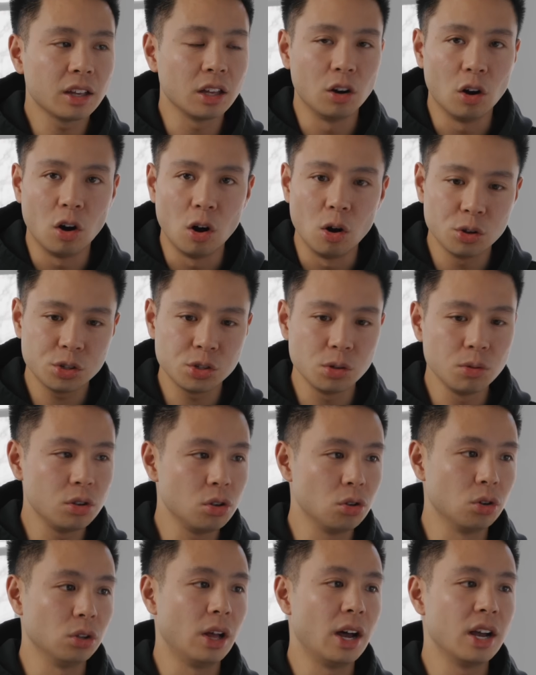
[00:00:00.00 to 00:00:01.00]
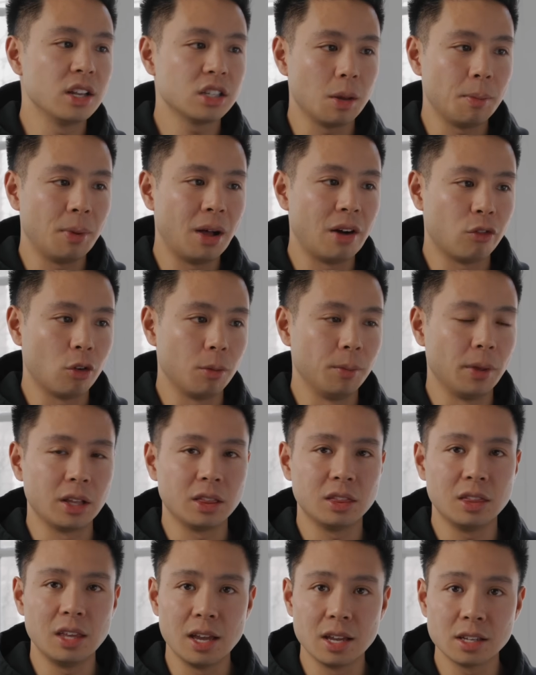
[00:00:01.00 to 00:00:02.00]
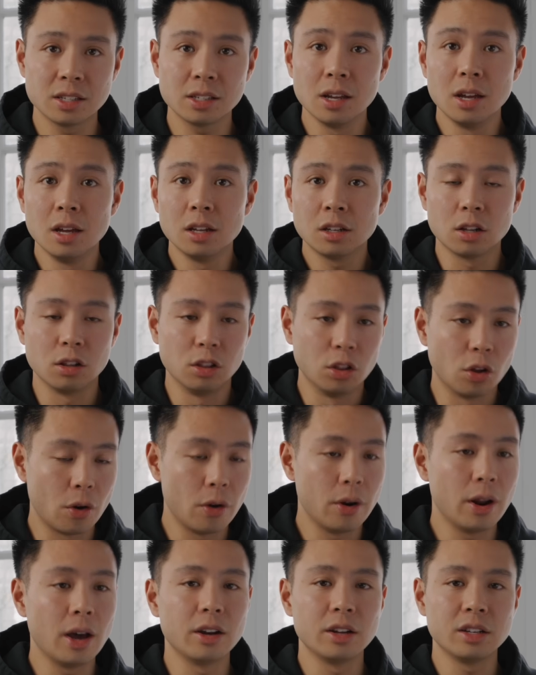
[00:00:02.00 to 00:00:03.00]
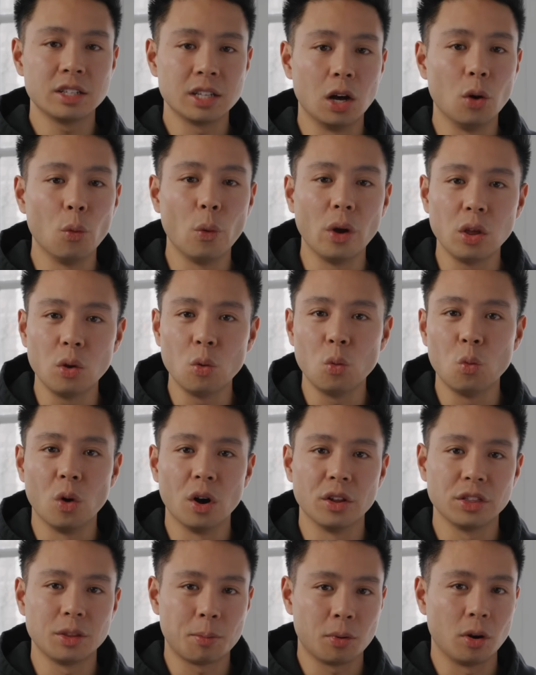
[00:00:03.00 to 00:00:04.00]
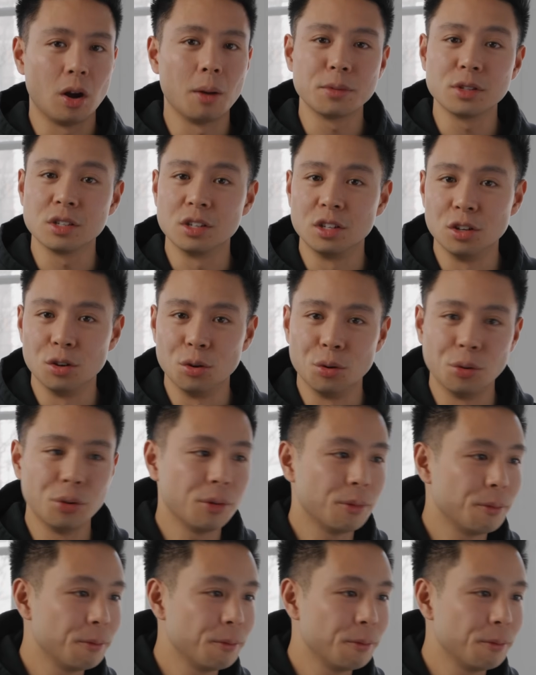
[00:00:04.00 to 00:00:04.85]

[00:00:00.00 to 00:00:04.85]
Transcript: can also utilize a platform like this to learn how to tell what you want the prompts to do.